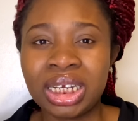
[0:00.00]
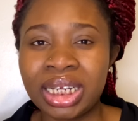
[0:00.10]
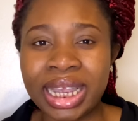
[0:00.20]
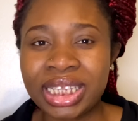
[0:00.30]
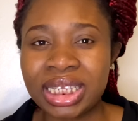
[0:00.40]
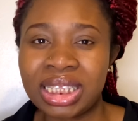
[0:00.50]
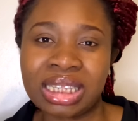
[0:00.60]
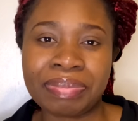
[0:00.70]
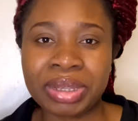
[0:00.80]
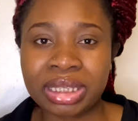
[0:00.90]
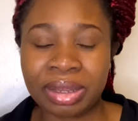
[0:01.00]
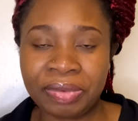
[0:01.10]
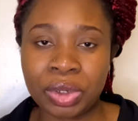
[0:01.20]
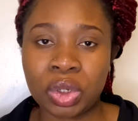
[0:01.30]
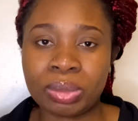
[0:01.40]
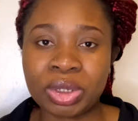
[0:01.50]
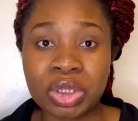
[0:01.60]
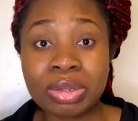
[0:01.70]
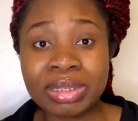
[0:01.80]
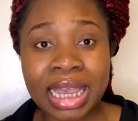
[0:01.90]
agency is a bit difficult,
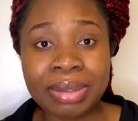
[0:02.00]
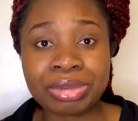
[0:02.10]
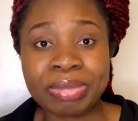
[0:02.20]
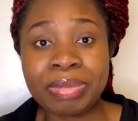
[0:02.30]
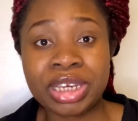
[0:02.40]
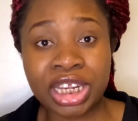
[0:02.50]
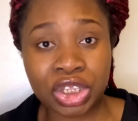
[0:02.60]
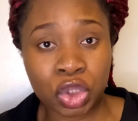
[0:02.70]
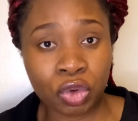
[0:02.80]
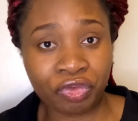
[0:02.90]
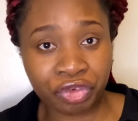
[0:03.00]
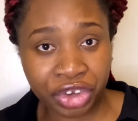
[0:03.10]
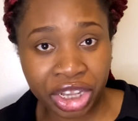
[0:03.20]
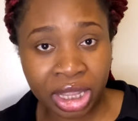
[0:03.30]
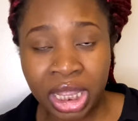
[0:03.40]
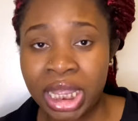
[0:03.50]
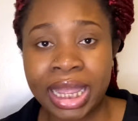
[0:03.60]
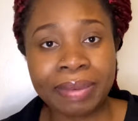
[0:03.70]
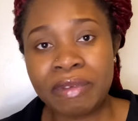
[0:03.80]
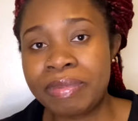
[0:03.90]
because sometimes maybe the days you're free
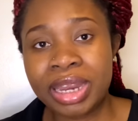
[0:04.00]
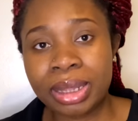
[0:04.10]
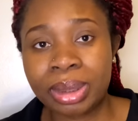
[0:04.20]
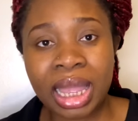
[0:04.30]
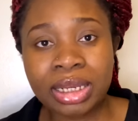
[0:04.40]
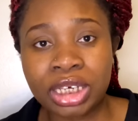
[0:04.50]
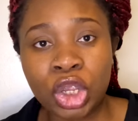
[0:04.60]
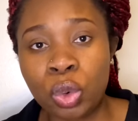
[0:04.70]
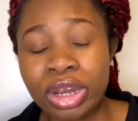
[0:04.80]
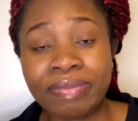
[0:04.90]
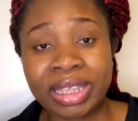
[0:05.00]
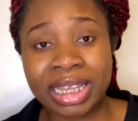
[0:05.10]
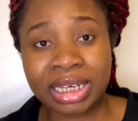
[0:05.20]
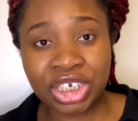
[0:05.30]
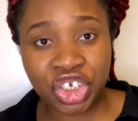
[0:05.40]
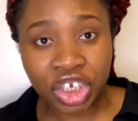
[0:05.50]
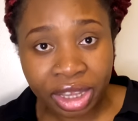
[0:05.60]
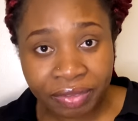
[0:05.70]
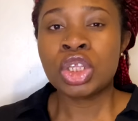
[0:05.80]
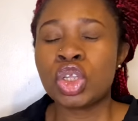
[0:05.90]
and maybe that day you won't even get any
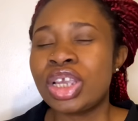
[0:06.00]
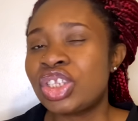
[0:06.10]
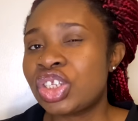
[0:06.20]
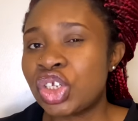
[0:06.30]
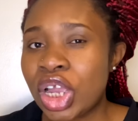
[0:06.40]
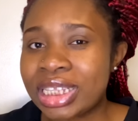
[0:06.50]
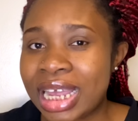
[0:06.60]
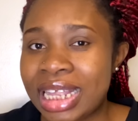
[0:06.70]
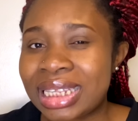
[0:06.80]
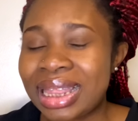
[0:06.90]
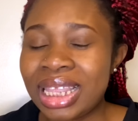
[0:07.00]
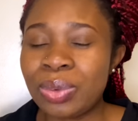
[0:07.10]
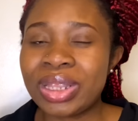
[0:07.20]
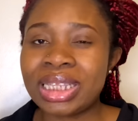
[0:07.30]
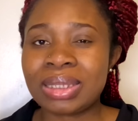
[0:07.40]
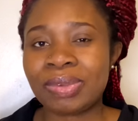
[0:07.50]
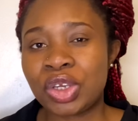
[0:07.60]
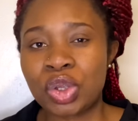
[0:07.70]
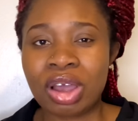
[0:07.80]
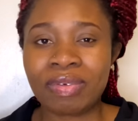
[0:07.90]
shift. So it's a choice, guys. I think with this
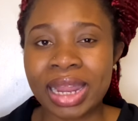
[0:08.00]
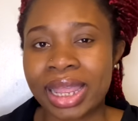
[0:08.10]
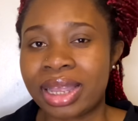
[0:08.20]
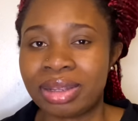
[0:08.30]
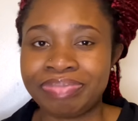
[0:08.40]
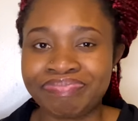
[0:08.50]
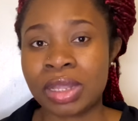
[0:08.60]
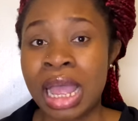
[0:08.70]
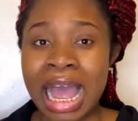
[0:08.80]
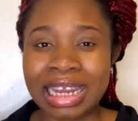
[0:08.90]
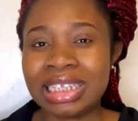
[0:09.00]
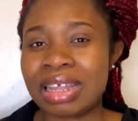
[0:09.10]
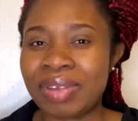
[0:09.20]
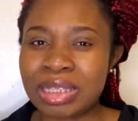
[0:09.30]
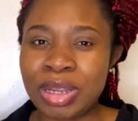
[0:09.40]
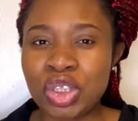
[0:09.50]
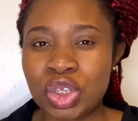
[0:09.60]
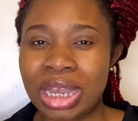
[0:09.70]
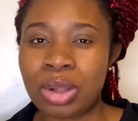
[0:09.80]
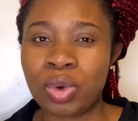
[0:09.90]
video I've like, at least I've explained to
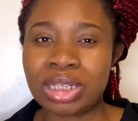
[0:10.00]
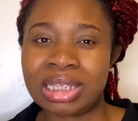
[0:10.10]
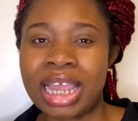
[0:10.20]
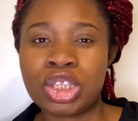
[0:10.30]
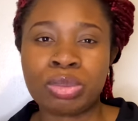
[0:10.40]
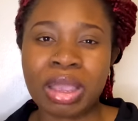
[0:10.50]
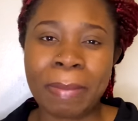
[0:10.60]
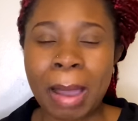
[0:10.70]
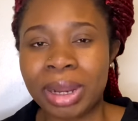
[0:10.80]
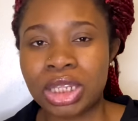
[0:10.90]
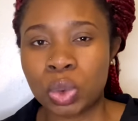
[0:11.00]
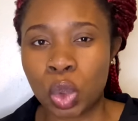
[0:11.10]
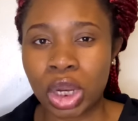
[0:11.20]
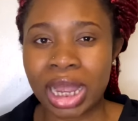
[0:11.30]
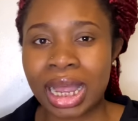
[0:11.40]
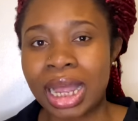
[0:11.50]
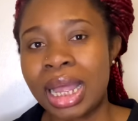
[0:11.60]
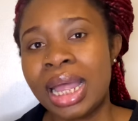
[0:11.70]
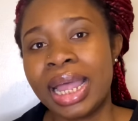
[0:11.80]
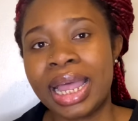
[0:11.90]
you guys what it's like to be a permanent worker
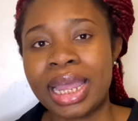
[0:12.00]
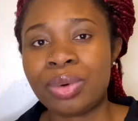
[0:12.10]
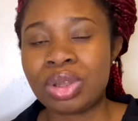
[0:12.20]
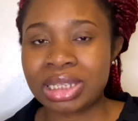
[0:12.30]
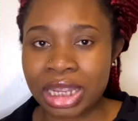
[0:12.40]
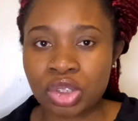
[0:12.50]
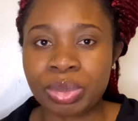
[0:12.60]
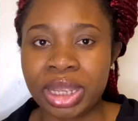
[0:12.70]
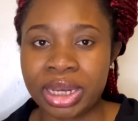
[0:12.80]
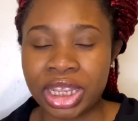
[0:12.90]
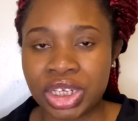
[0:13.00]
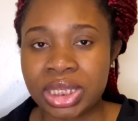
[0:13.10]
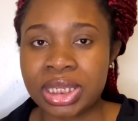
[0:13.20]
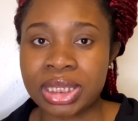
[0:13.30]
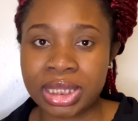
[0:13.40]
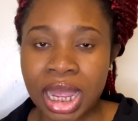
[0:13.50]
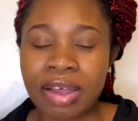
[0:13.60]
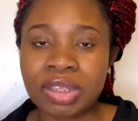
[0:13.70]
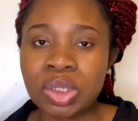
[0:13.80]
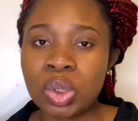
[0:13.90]
and what it's like to be an agency
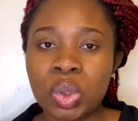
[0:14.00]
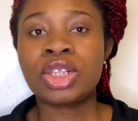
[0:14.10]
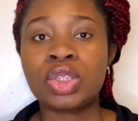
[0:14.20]
staff. So